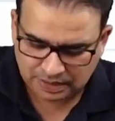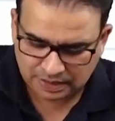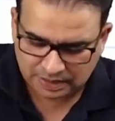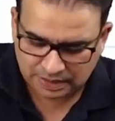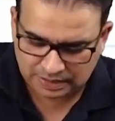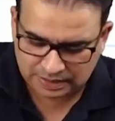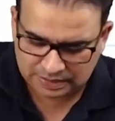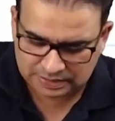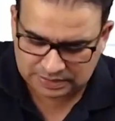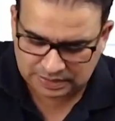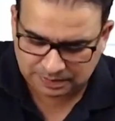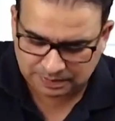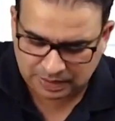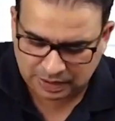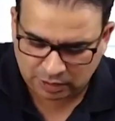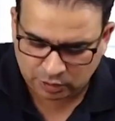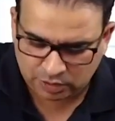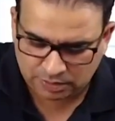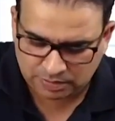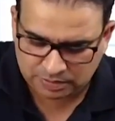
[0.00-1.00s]
it is
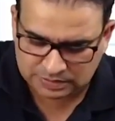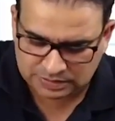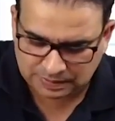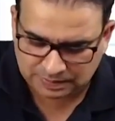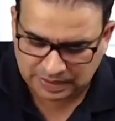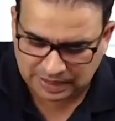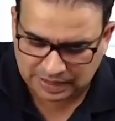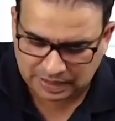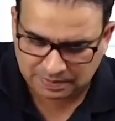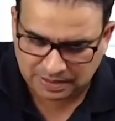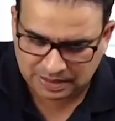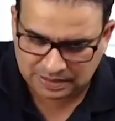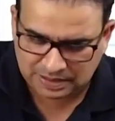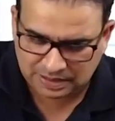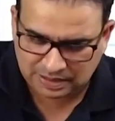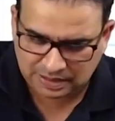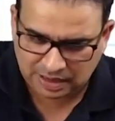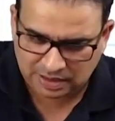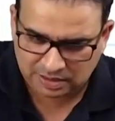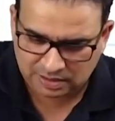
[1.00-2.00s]
supplied by the
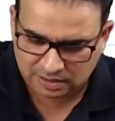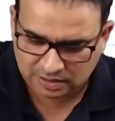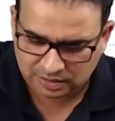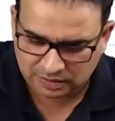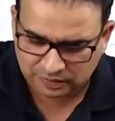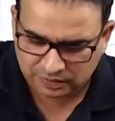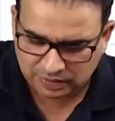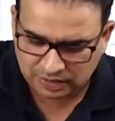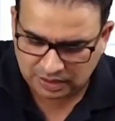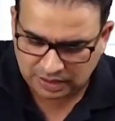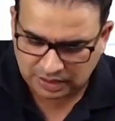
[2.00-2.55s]
cranial nerve,